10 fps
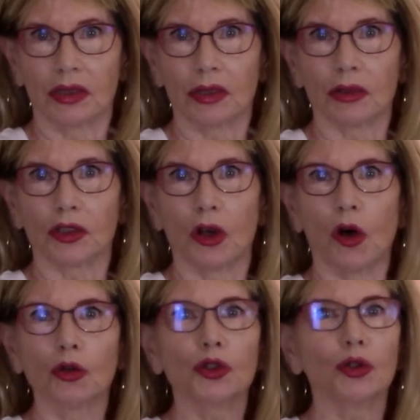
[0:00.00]
so it's a
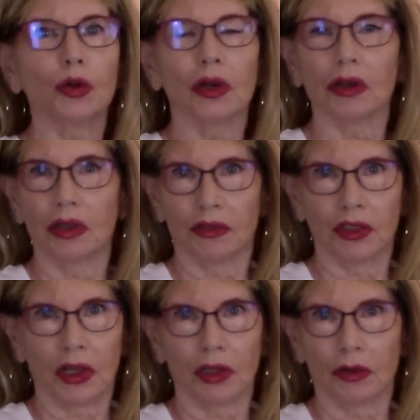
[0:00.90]
whole new area of
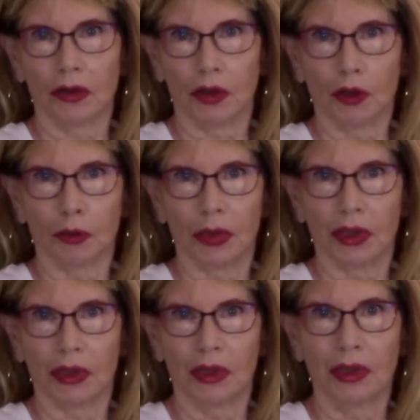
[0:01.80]
psychotherapy.